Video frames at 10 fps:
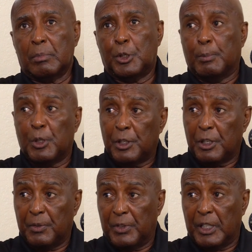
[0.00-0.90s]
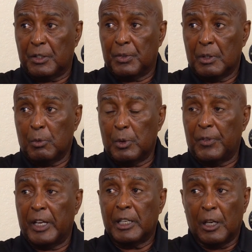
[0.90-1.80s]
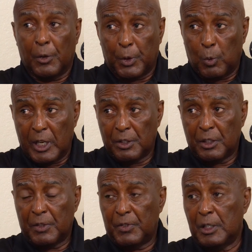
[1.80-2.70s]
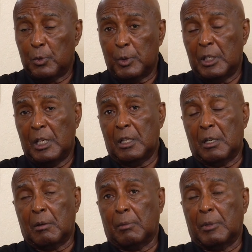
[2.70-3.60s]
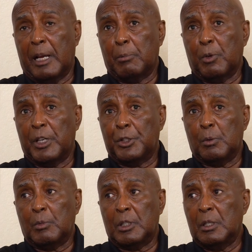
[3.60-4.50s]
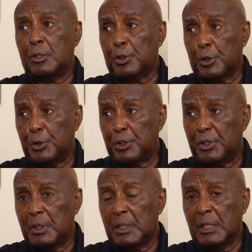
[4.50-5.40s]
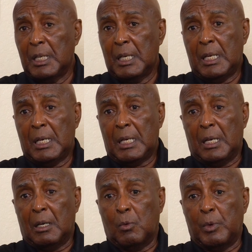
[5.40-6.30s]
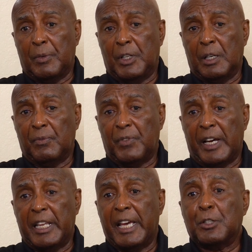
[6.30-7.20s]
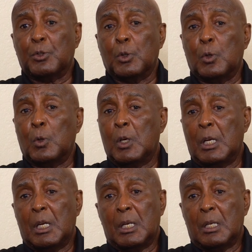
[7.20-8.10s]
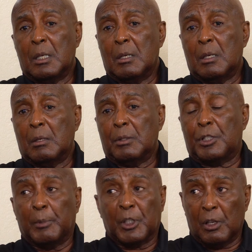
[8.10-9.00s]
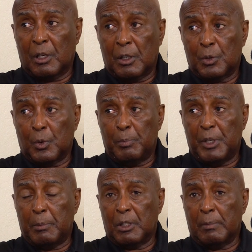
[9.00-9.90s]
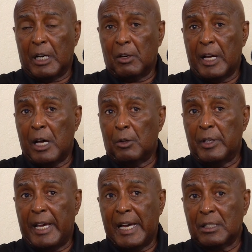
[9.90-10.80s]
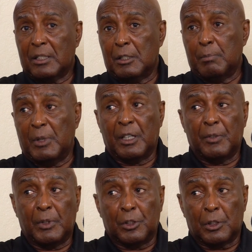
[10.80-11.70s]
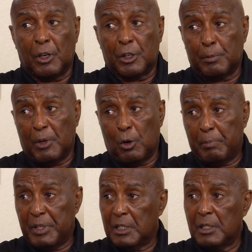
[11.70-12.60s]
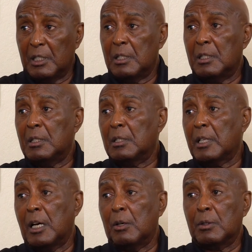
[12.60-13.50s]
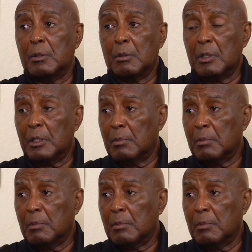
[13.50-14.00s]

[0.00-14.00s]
community events. We've done health and wellness events with collaboration with churches. We've done financial seminars with people about how to access money to start a small business, how to get